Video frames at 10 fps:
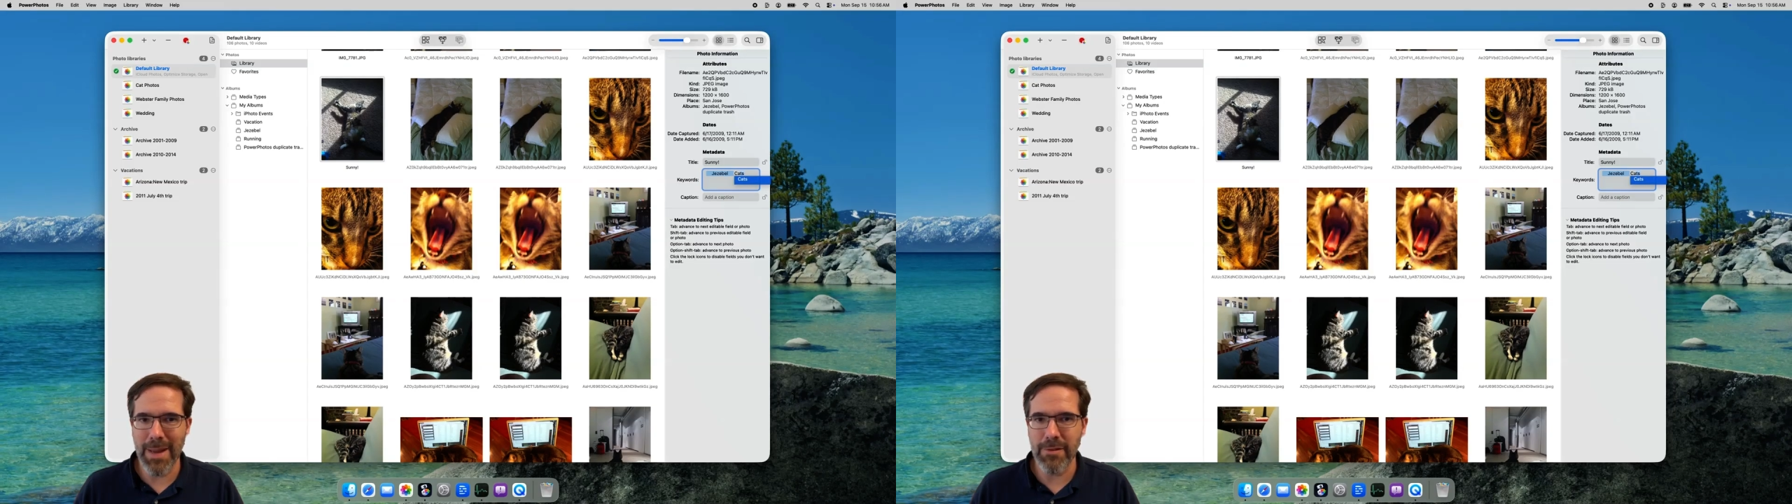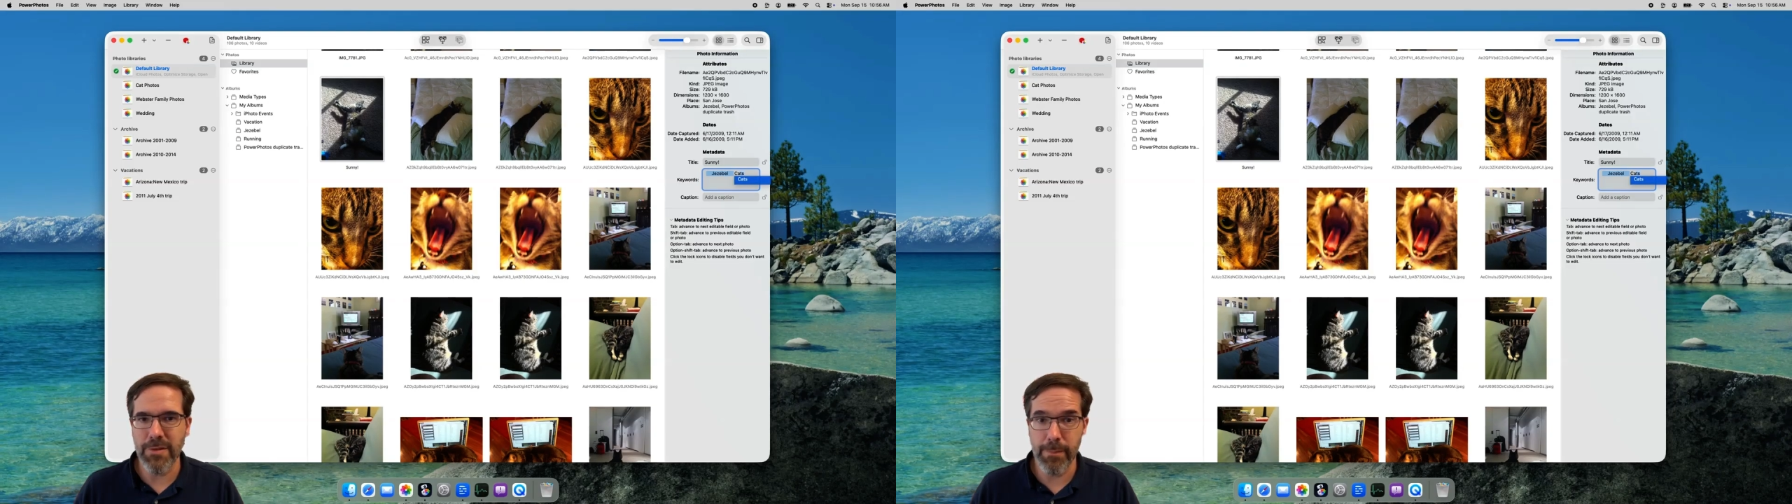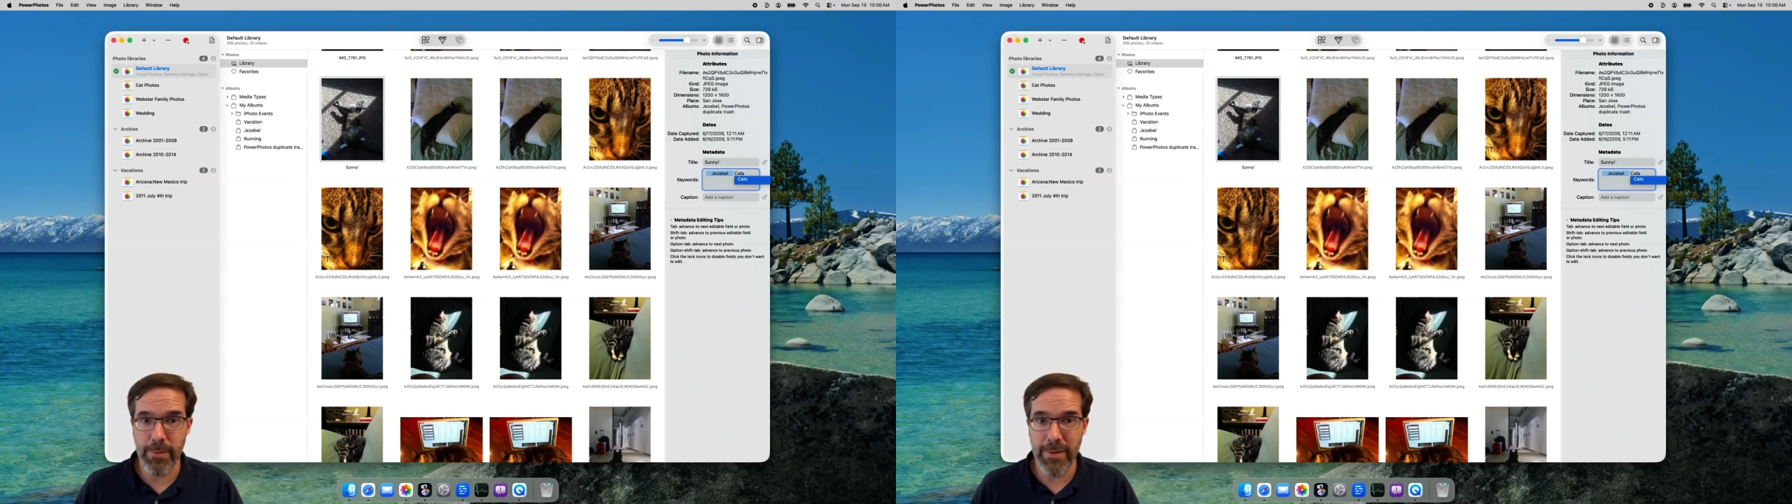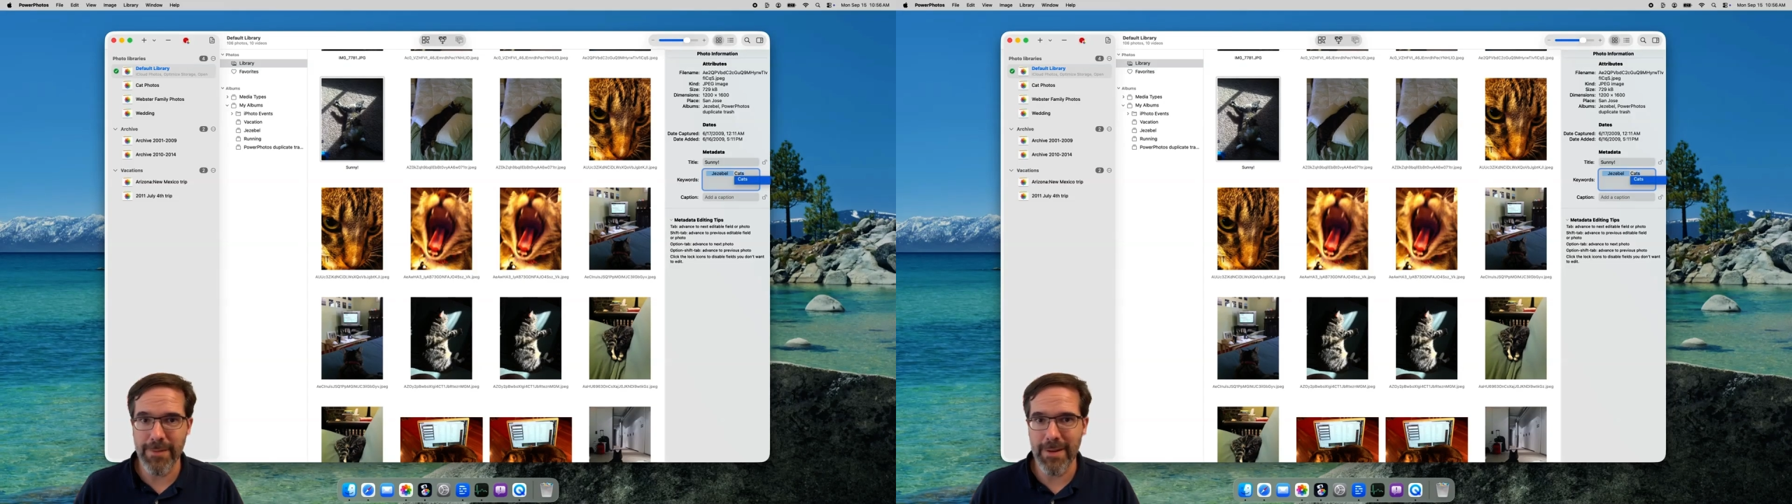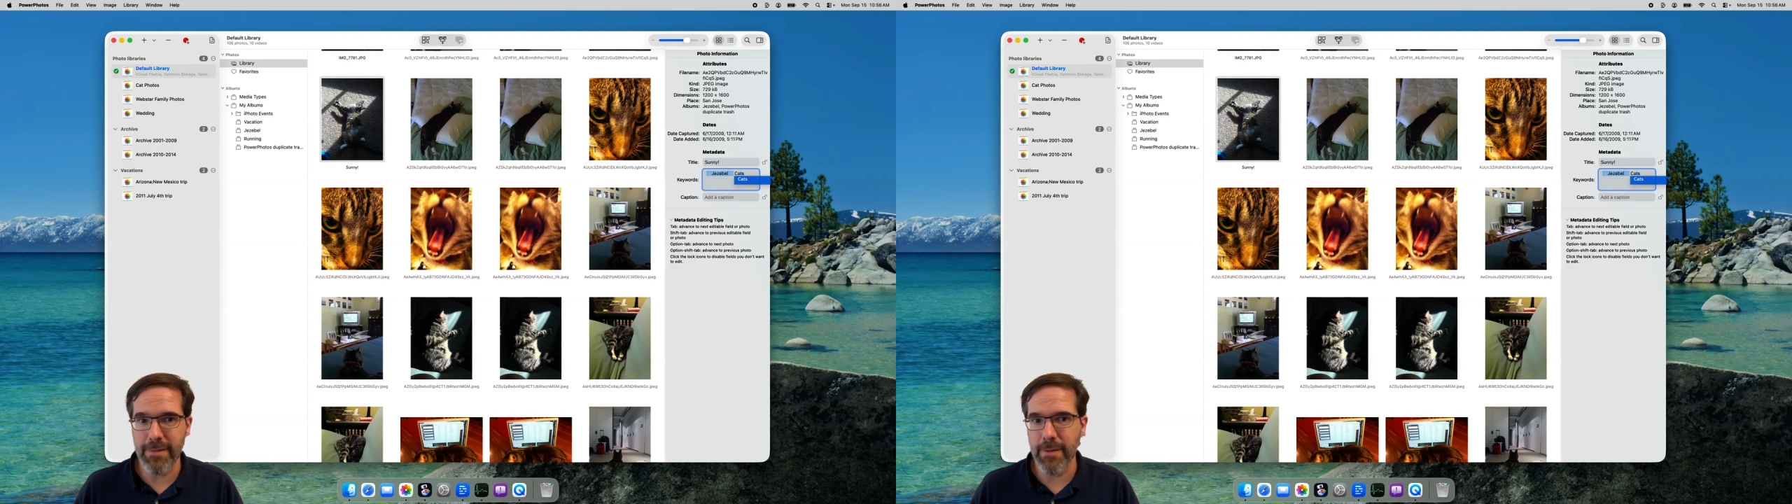match the
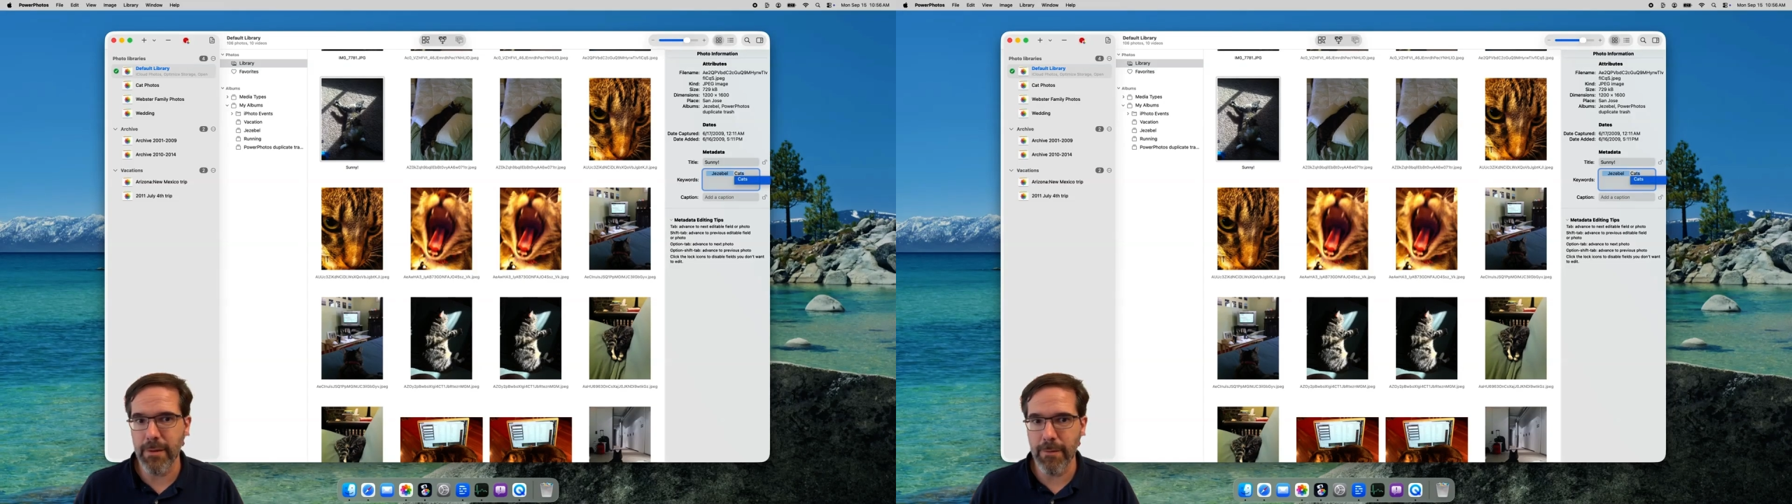prefix that you've